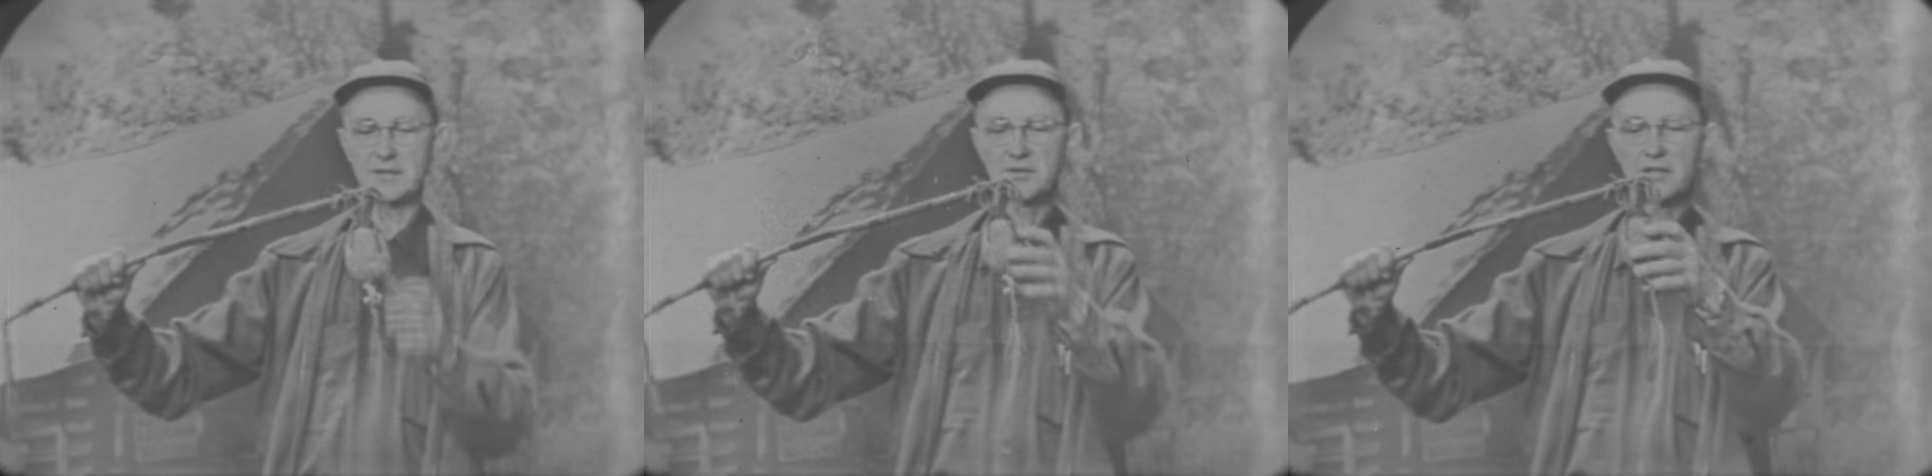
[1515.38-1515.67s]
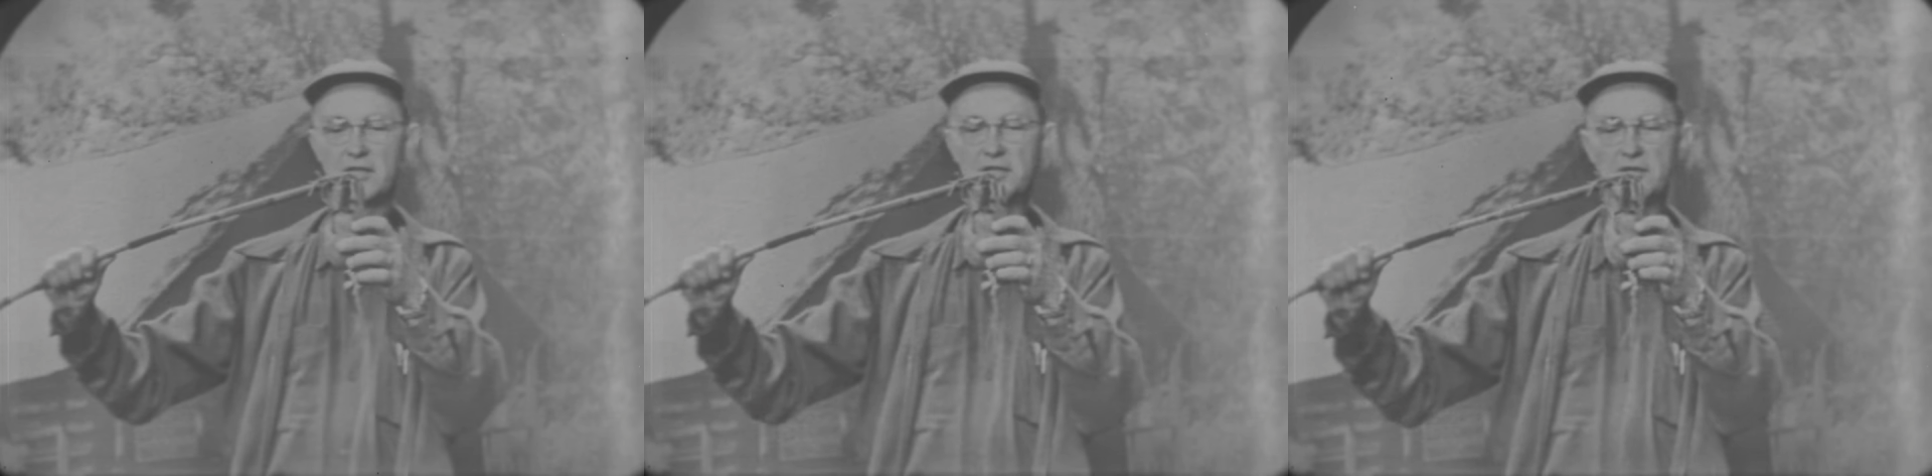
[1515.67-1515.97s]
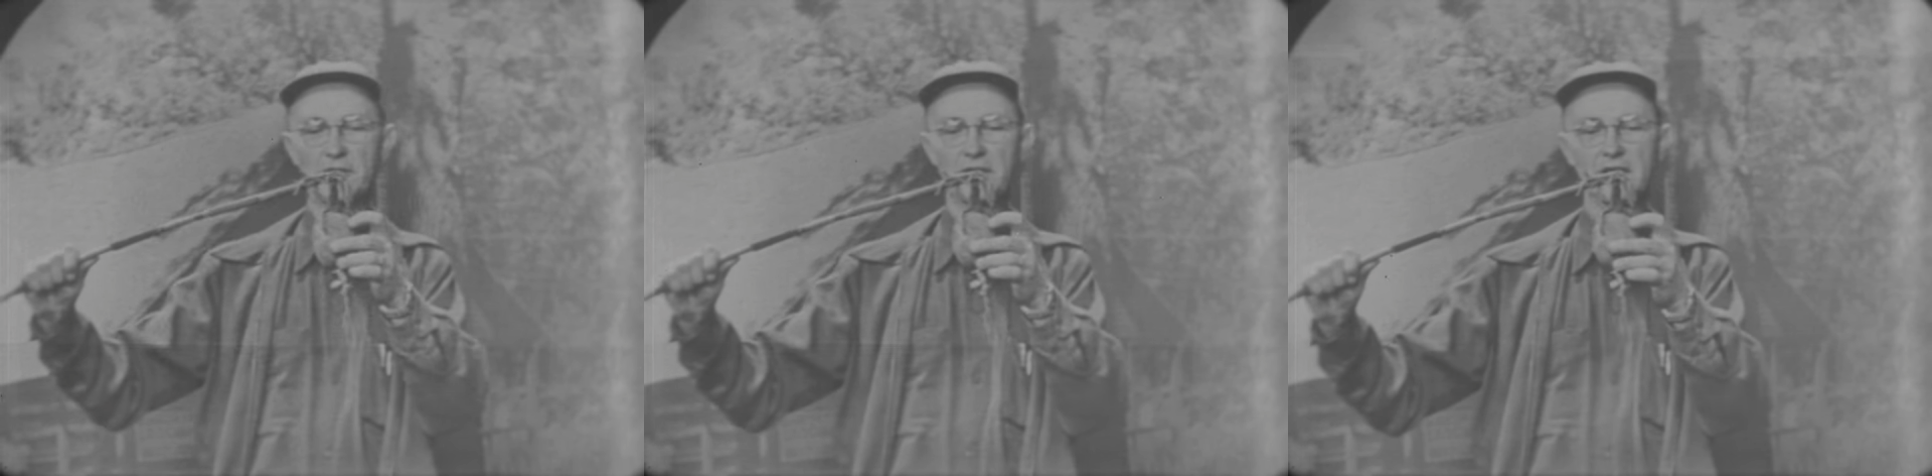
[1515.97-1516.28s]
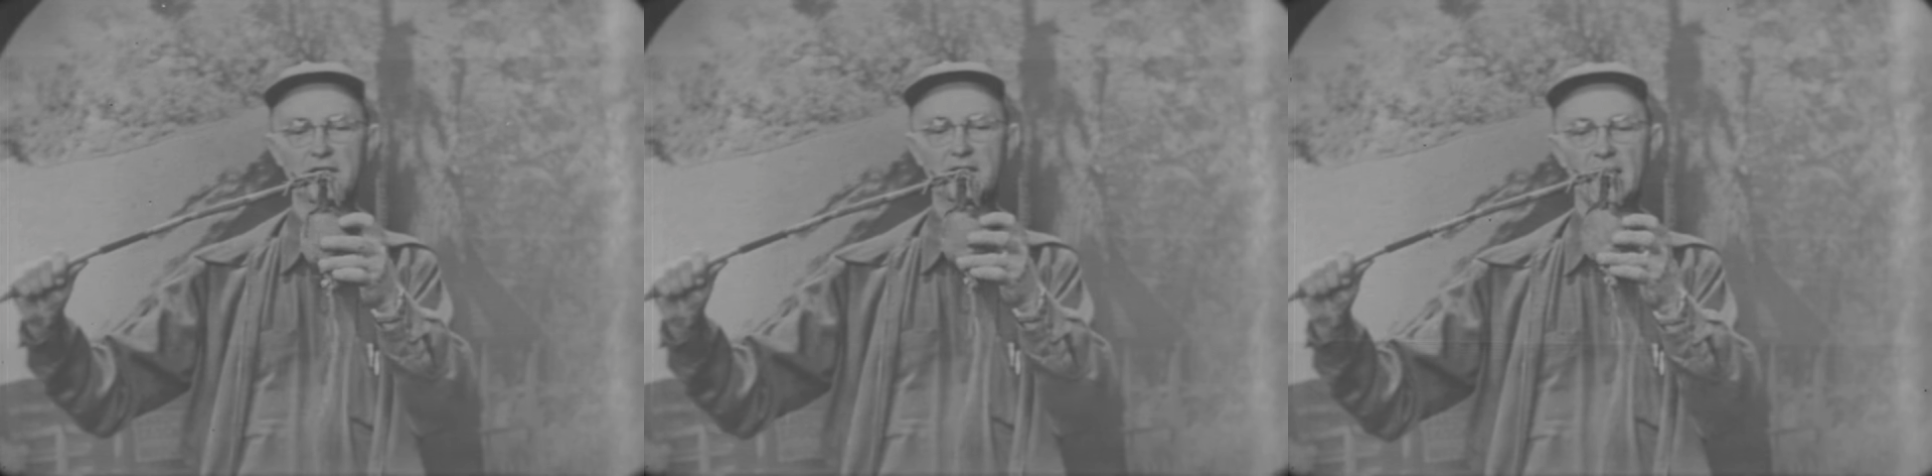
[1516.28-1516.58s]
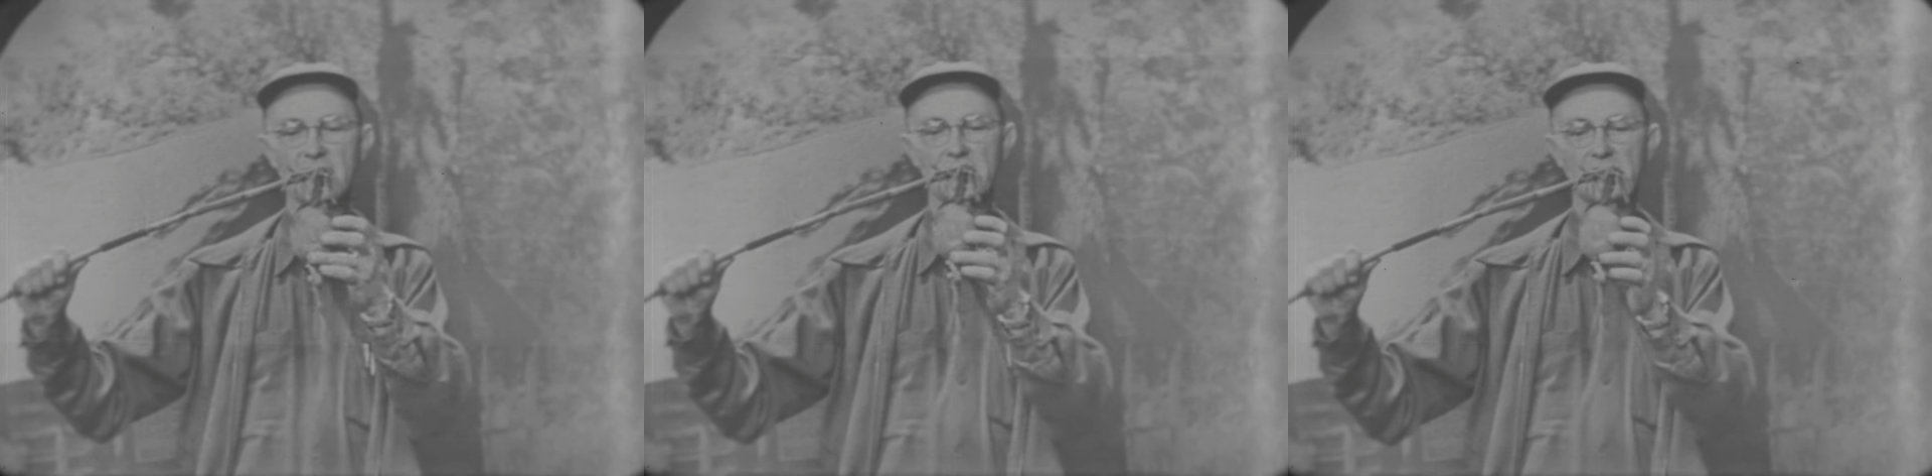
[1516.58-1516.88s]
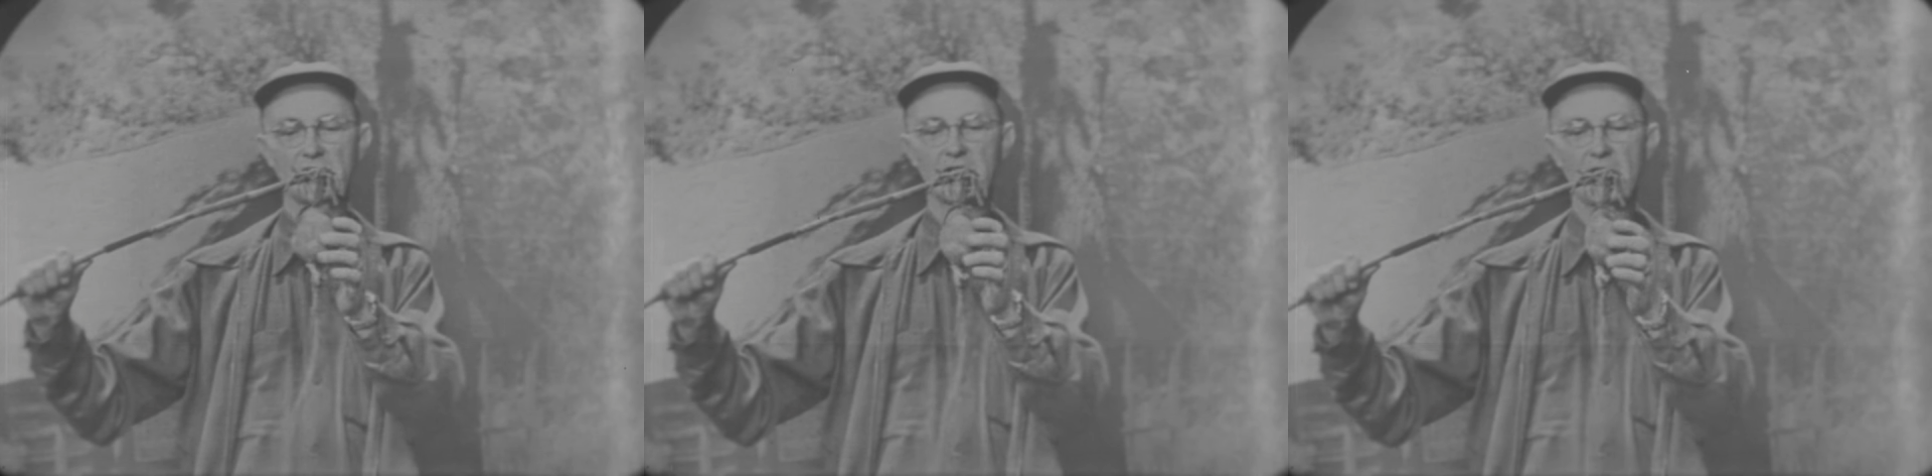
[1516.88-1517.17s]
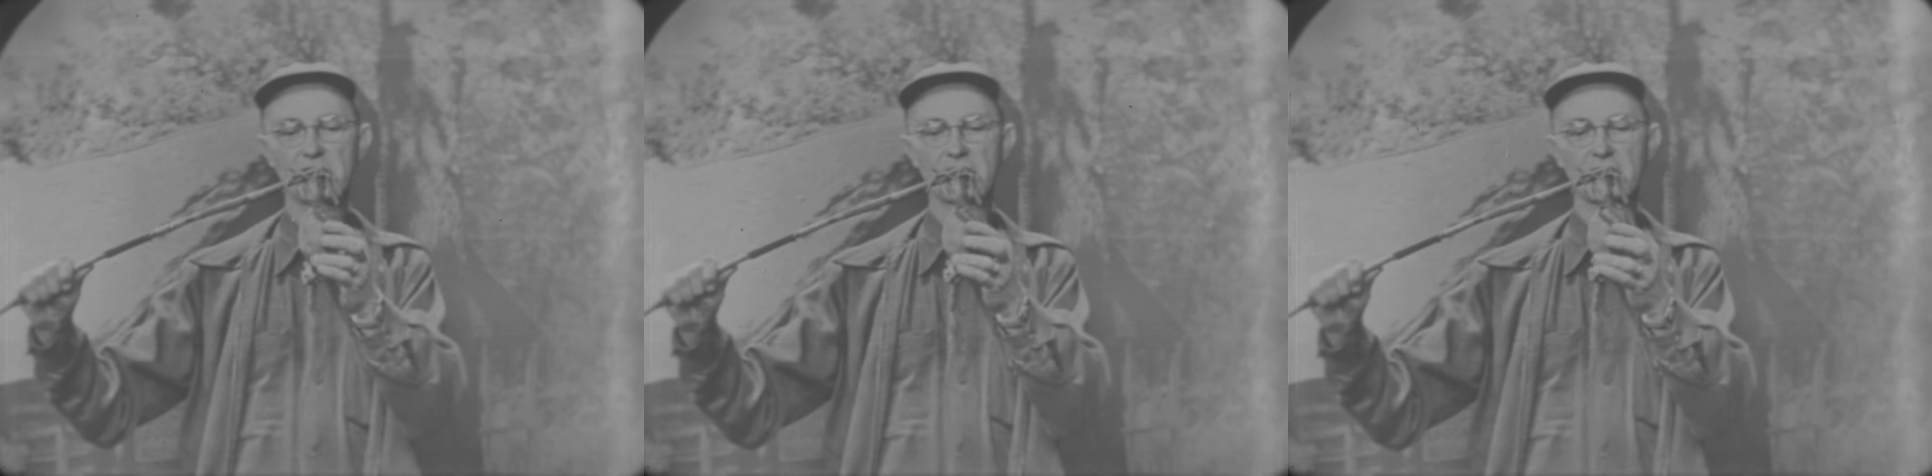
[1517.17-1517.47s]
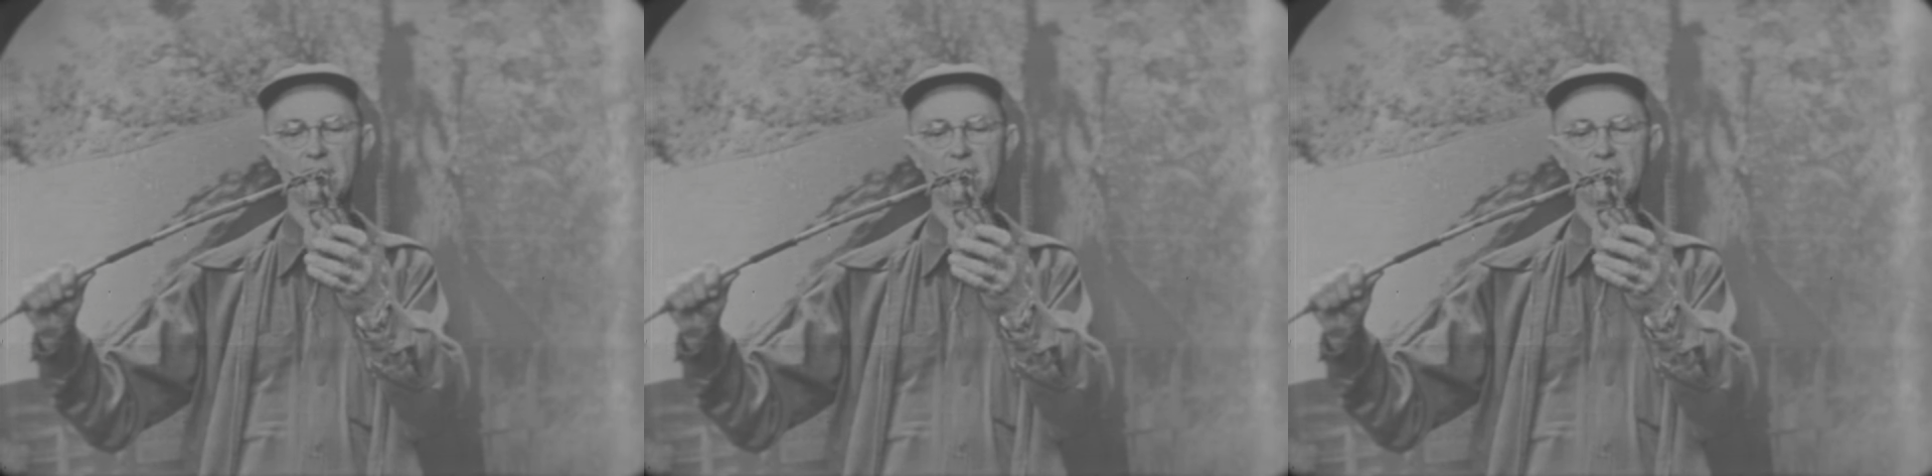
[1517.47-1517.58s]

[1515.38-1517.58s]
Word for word: You see the stone in this case is encased